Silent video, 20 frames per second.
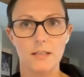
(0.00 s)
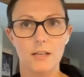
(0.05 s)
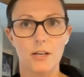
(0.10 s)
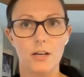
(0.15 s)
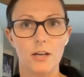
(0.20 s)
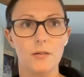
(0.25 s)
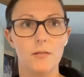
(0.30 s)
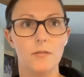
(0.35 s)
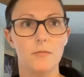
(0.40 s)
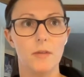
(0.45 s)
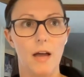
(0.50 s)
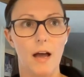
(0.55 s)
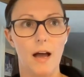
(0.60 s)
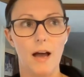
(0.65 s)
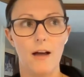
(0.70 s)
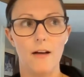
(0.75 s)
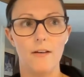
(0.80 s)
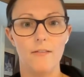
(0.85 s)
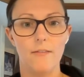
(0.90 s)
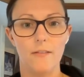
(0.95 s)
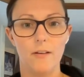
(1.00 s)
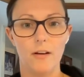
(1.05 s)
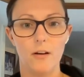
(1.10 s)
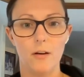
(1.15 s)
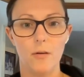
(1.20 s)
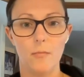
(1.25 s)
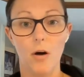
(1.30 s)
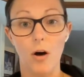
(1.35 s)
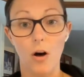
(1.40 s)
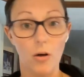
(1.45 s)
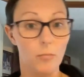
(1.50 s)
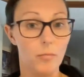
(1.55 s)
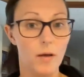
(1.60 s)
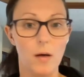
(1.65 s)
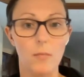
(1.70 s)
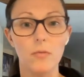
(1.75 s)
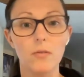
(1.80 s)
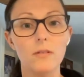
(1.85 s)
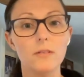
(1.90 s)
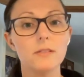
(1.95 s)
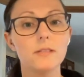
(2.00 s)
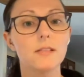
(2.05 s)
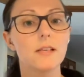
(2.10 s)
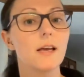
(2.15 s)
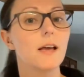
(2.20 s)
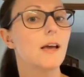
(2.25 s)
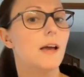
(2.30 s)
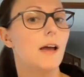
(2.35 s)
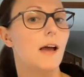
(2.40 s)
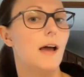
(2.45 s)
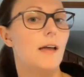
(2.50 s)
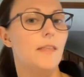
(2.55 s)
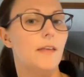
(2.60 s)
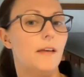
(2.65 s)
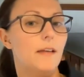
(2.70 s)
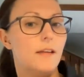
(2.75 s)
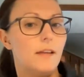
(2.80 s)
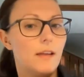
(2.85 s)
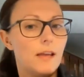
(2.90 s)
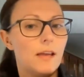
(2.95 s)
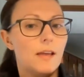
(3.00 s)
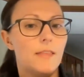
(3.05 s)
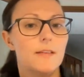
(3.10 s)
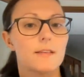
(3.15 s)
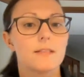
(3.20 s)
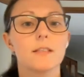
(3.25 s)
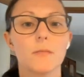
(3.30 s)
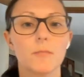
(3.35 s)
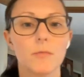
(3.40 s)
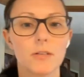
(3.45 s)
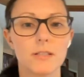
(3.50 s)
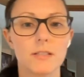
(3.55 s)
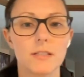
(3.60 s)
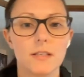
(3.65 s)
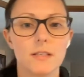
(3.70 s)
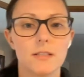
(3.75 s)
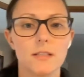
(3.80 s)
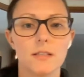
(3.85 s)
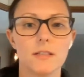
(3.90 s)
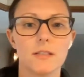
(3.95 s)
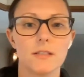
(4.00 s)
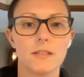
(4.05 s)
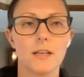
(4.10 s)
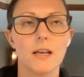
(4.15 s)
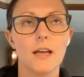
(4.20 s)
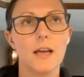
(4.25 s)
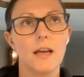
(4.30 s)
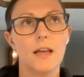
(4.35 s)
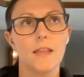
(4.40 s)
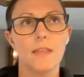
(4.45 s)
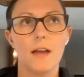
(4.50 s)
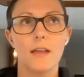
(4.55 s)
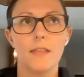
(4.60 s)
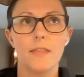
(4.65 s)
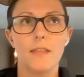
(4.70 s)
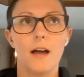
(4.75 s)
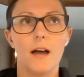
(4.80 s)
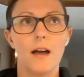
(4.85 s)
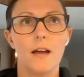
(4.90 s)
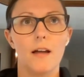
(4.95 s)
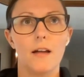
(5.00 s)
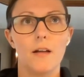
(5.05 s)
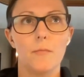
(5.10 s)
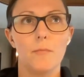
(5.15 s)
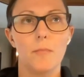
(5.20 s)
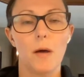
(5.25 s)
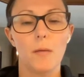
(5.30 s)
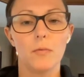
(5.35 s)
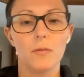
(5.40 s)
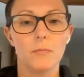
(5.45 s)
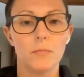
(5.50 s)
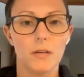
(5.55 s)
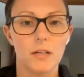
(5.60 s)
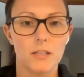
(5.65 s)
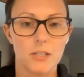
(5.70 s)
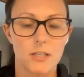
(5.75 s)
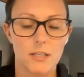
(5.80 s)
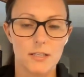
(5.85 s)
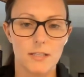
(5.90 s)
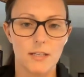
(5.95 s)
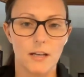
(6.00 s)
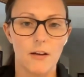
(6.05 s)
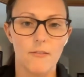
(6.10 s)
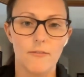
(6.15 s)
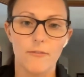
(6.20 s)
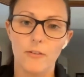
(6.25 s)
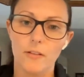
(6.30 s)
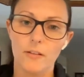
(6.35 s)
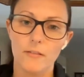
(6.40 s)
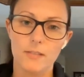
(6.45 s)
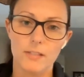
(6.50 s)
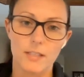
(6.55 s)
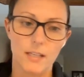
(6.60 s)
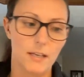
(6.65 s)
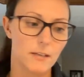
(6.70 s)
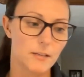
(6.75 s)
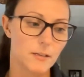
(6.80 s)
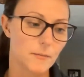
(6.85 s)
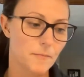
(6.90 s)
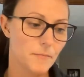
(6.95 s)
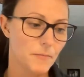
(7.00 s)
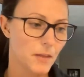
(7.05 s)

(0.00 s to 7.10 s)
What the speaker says: could have all pebbles, and then in the summer seasons, then that pebbled beach is now full of sand.